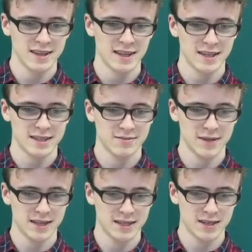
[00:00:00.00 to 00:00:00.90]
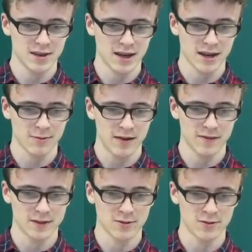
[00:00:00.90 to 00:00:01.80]
This means to look at when
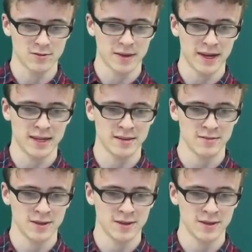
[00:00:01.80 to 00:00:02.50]
the source was made.